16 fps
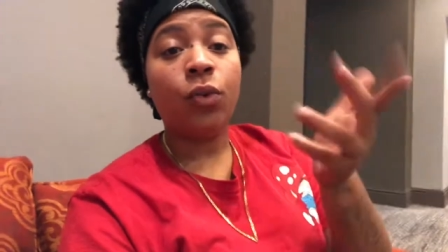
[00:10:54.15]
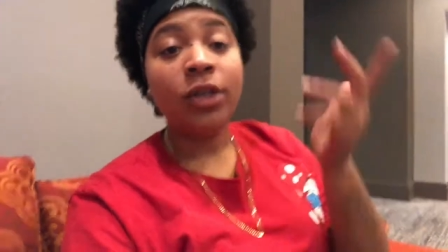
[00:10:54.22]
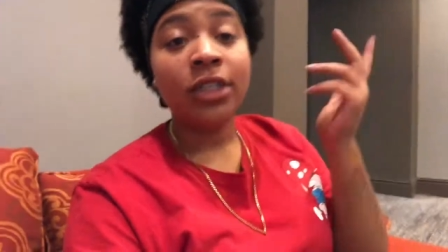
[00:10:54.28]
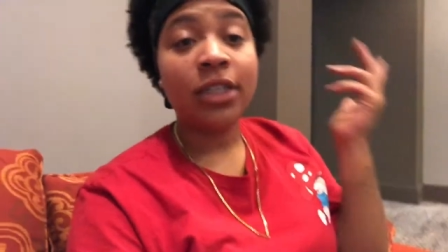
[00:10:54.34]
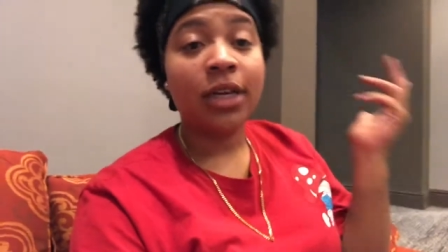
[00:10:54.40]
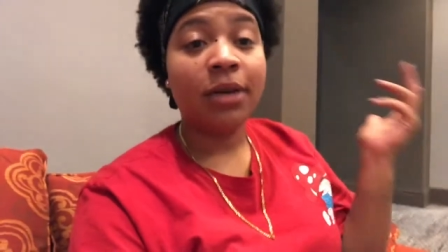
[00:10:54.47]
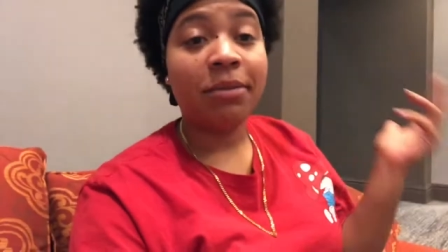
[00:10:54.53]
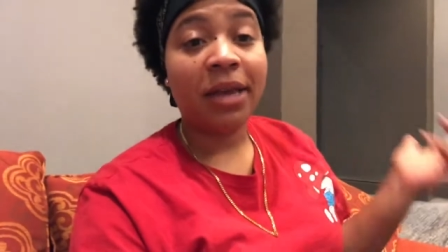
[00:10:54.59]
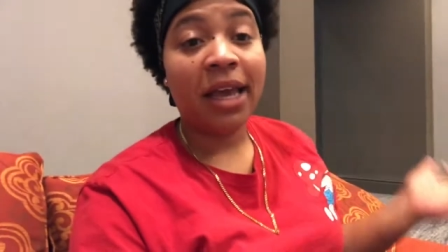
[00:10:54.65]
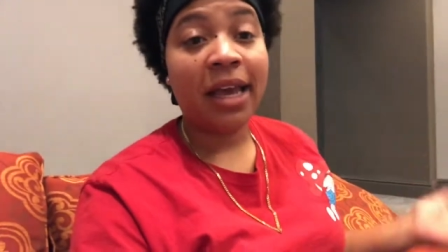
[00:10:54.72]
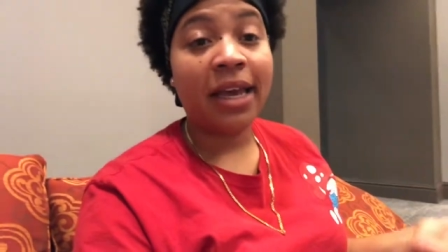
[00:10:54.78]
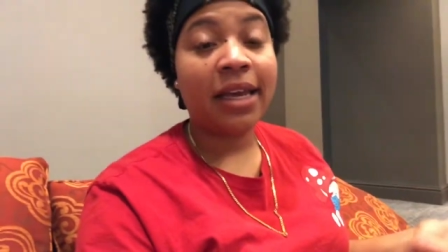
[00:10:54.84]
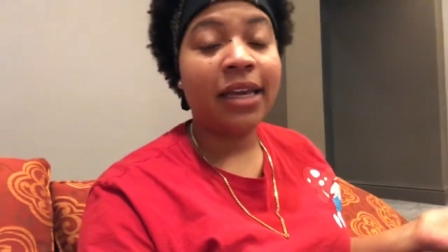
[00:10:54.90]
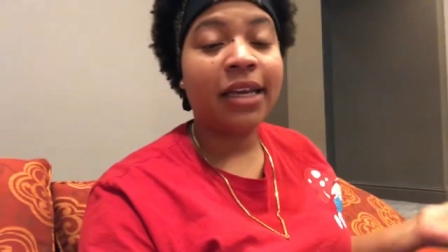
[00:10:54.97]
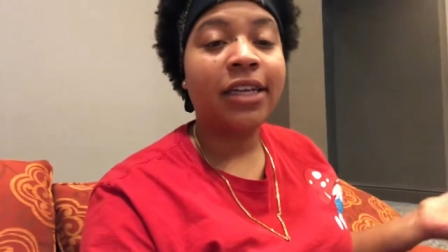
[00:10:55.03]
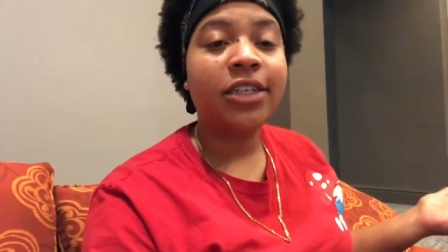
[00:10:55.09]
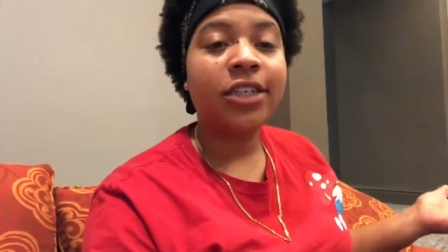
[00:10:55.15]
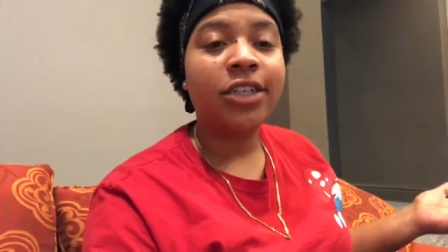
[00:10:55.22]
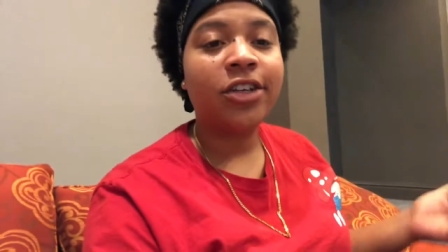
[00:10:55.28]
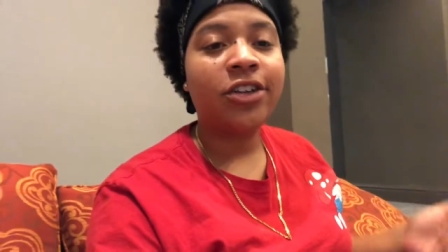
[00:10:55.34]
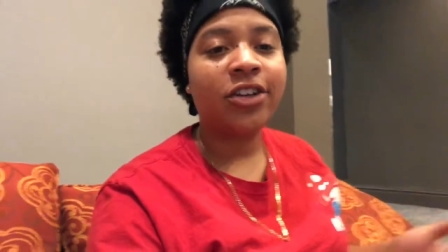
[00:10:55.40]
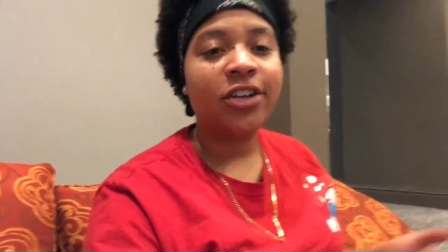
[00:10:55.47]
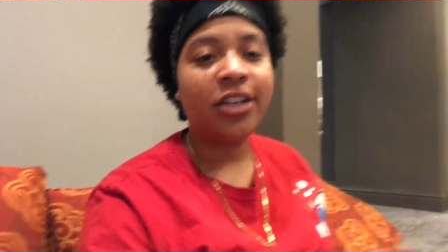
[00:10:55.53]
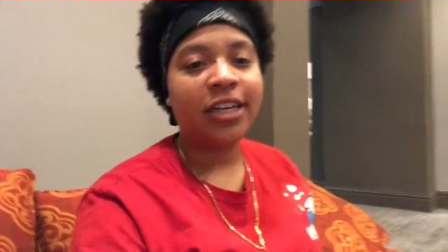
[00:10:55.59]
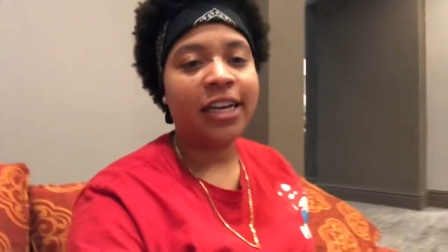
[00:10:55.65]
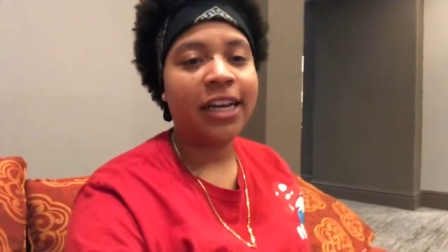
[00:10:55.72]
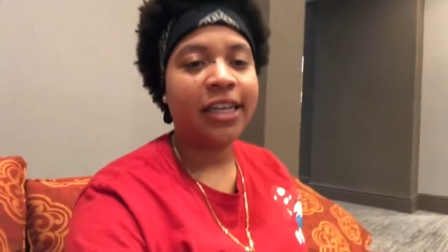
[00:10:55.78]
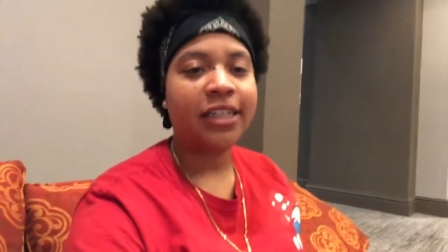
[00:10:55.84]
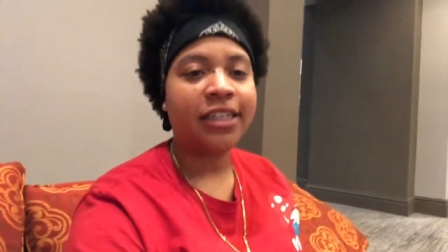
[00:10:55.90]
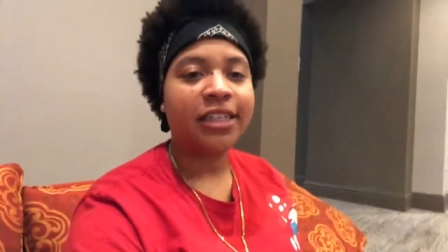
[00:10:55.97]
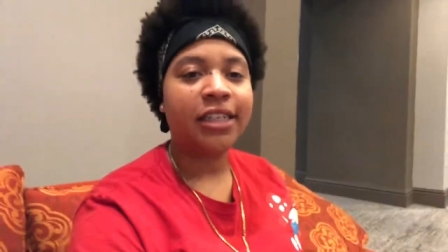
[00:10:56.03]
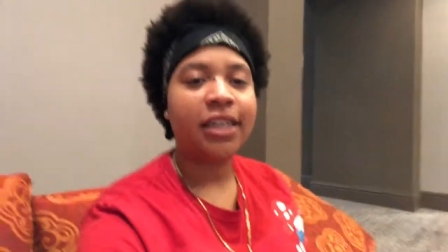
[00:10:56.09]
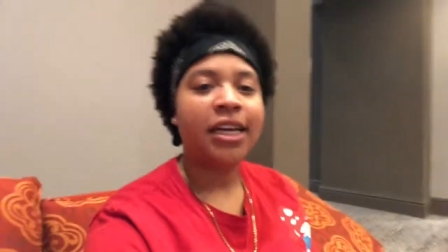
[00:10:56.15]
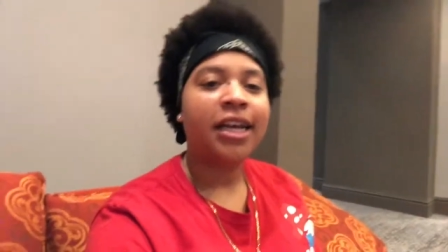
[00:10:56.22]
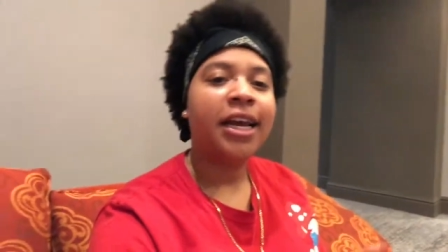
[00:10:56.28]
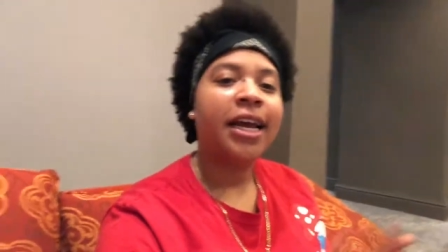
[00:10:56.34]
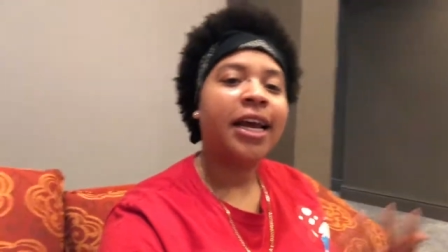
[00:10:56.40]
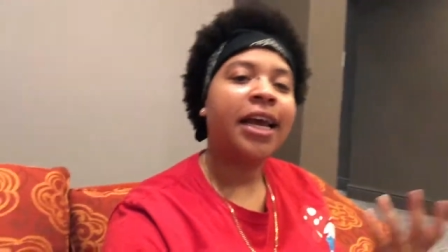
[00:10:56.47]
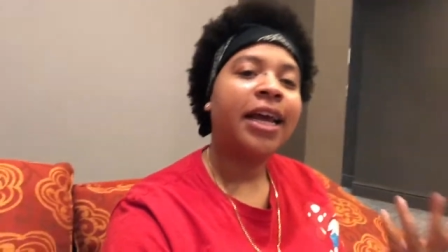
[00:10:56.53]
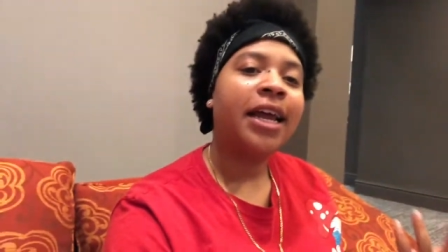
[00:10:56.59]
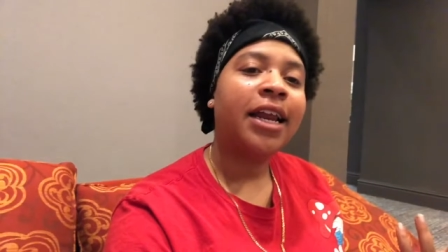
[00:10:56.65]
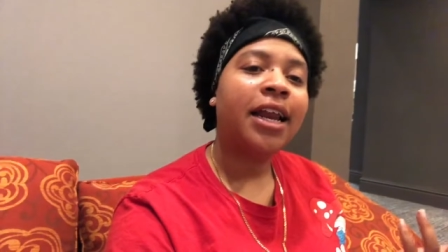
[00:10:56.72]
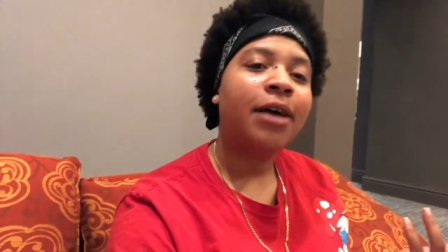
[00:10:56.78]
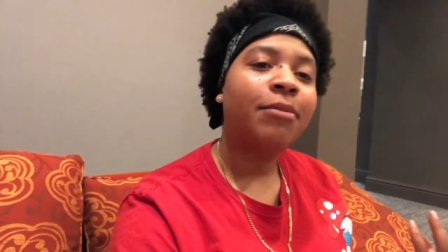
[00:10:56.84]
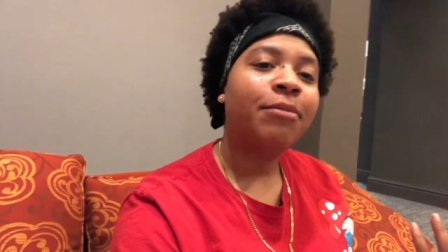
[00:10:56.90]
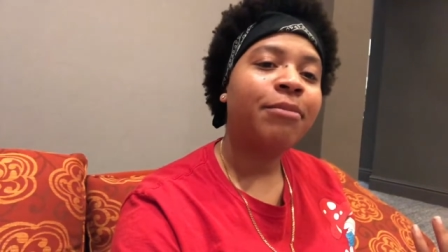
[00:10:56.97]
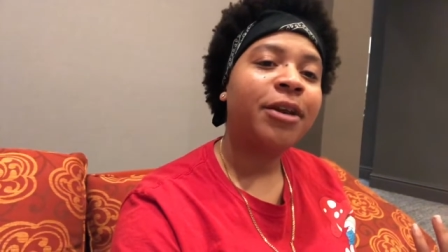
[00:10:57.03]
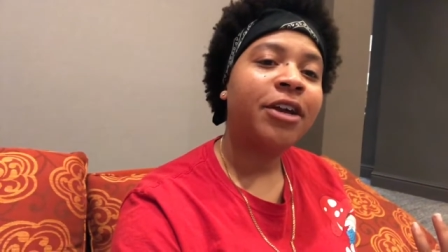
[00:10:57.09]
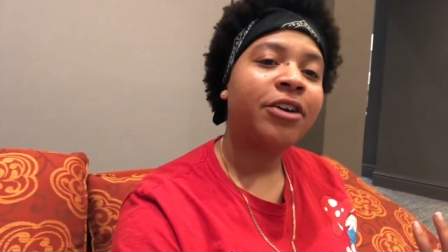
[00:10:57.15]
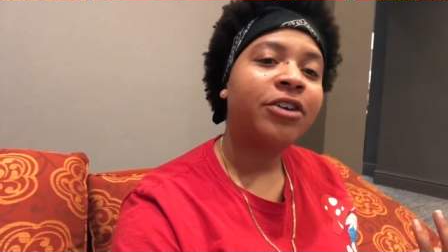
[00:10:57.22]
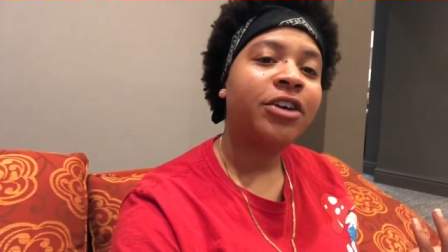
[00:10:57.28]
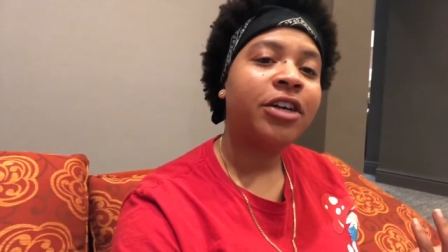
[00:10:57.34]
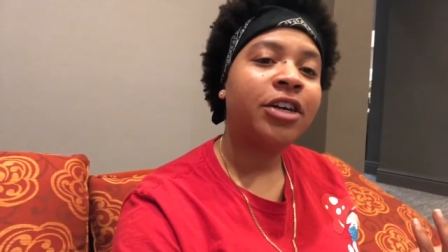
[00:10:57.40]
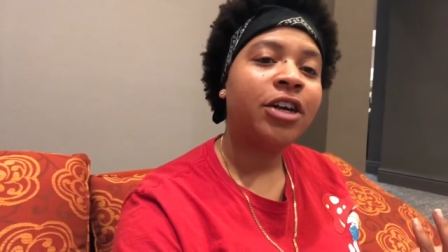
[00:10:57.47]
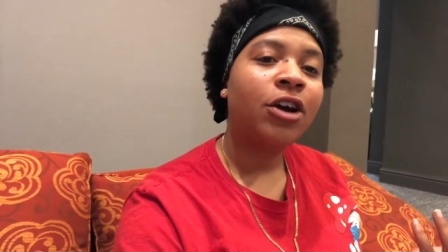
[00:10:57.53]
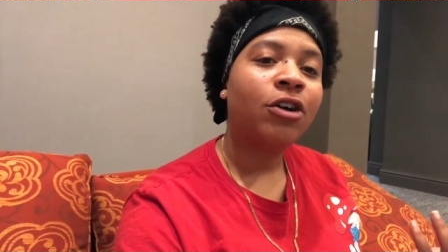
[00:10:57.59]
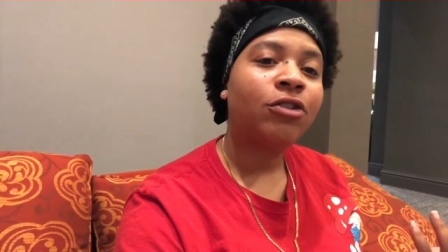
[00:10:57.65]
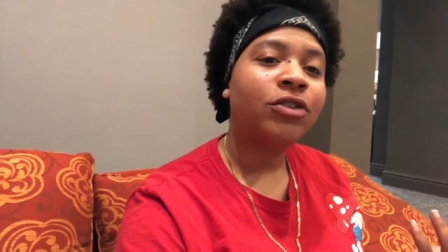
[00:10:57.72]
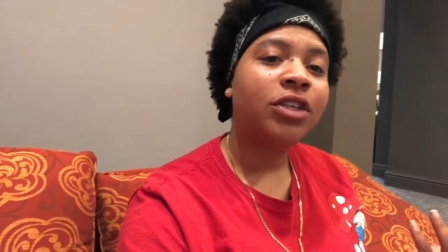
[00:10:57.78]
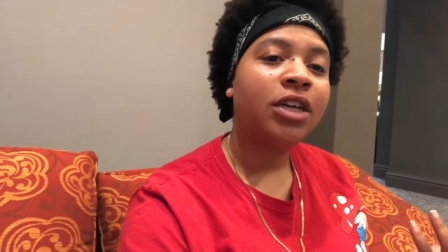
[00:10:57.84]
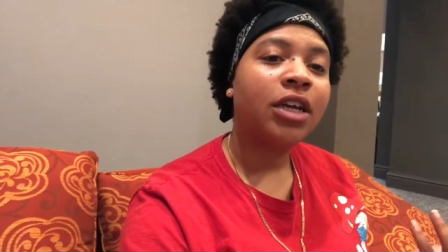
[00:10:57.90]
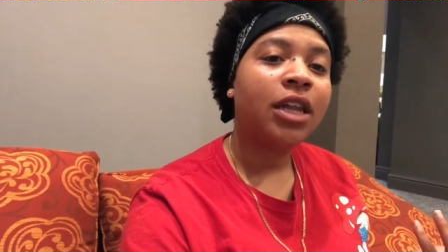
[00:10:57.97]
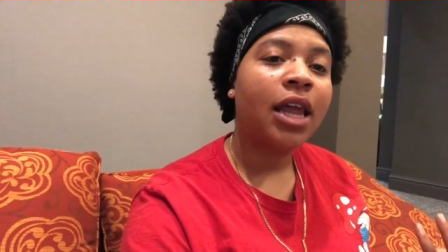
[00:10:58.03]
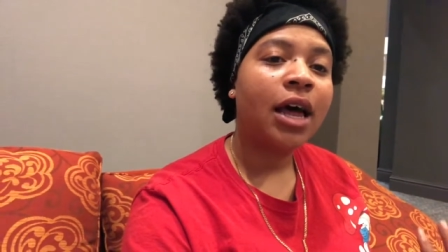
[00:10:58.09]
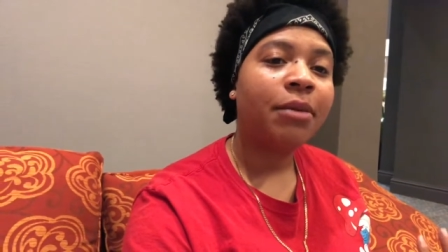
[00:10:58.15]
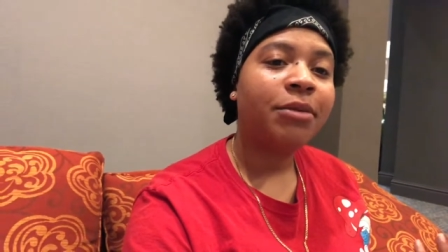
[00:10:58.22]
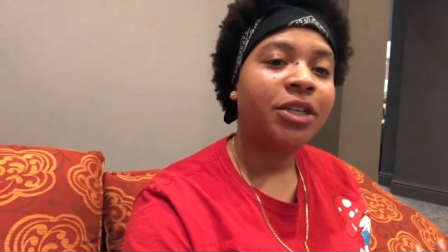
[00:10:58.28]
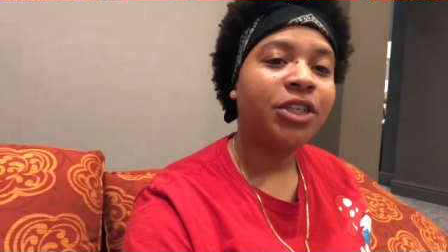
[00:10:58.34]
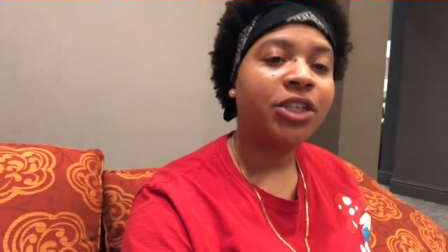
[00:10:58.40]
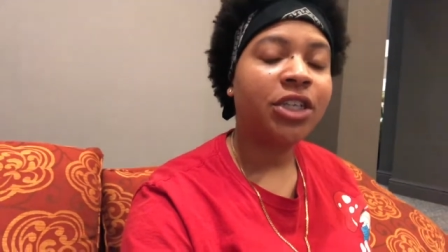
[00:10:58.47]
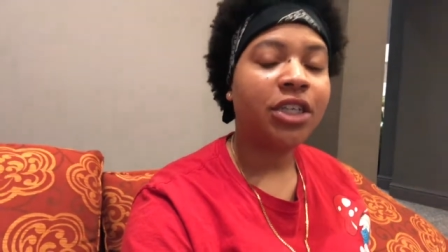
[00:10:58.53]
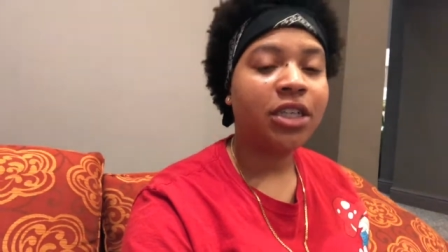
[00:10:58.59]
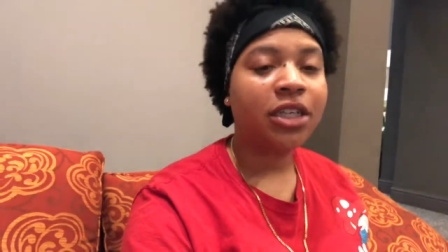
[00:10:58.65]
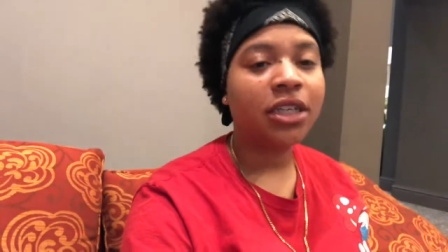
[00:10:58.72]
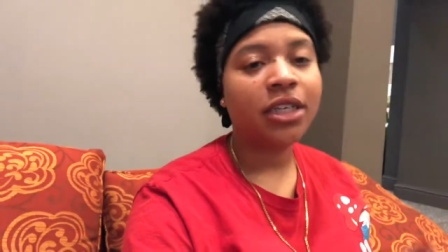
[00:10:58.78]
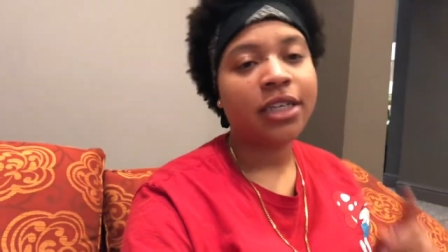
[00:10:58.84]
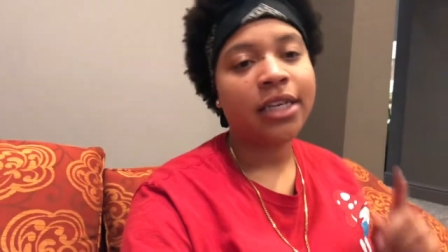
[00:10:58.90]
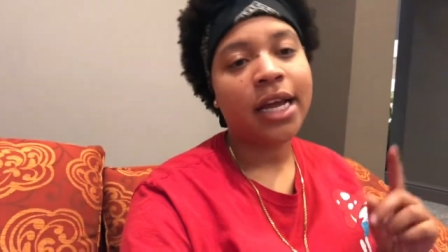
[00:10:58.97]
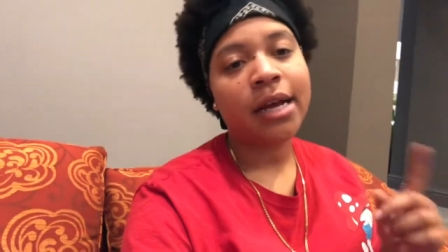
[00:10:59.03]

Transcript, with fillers: What's up, gang? It's your girl Daisy, and I'm down here in the hotel lobby chilling.